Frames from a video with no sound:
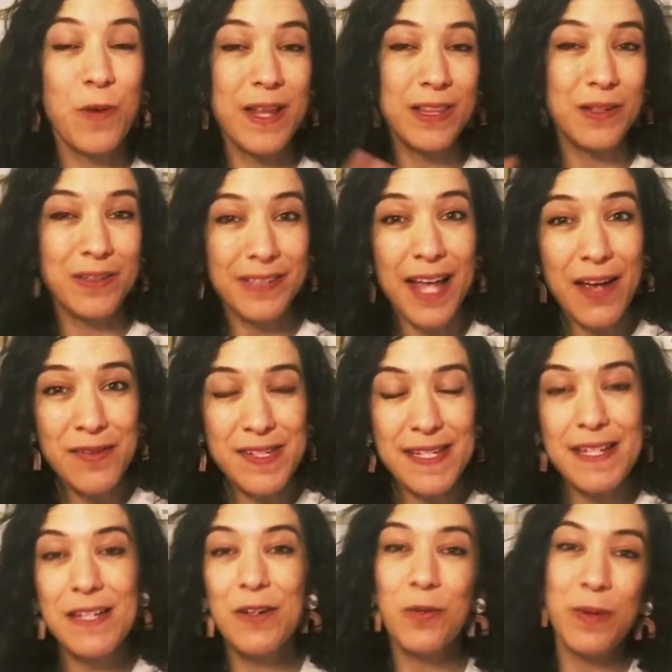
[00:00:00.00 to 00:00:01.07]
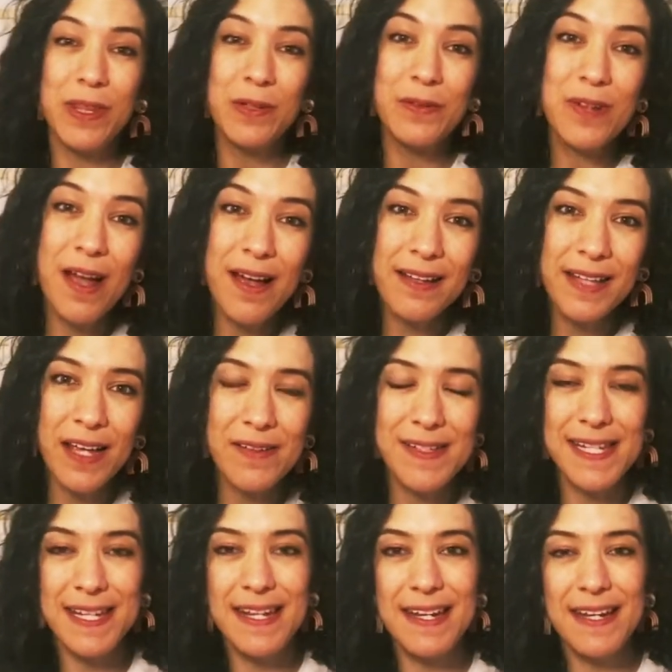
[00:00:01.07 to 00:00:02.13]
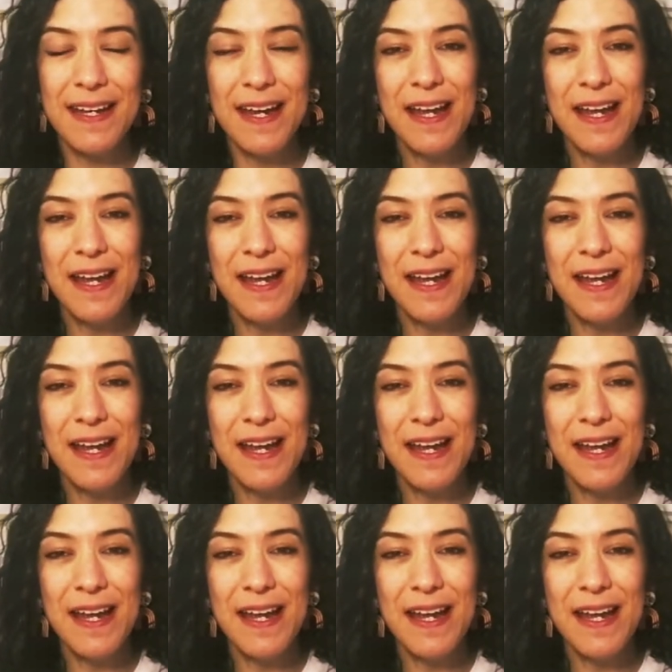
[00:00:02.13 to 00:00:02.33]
they're allowed to eat or when they're not allowed to eat.